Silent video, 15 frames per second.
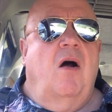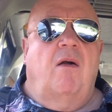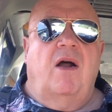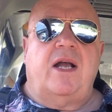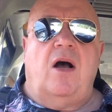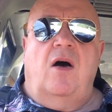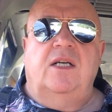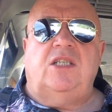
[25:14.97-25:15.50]

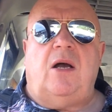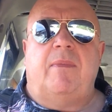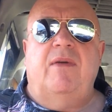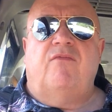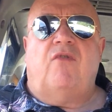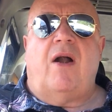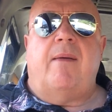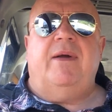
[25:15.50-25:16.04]
Alright guys, I've
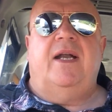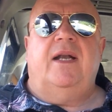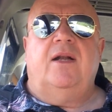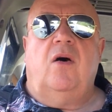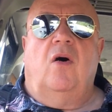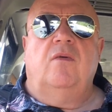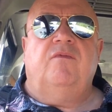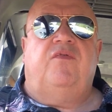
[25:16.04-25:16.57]
been
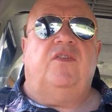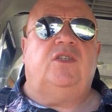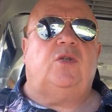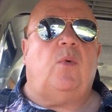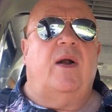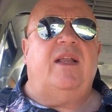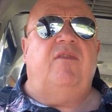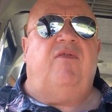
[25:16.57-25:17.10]
rabbiting on for
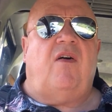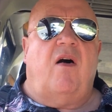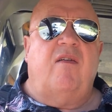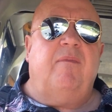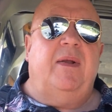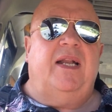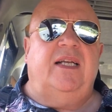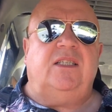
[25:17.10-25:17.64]

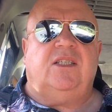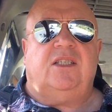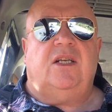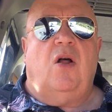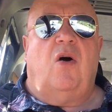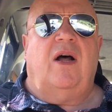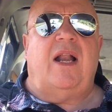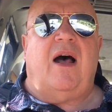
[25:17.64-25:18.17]
25 minutes,
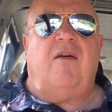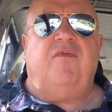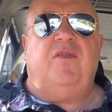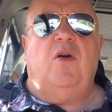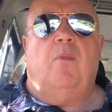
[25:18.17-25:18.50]
long enough.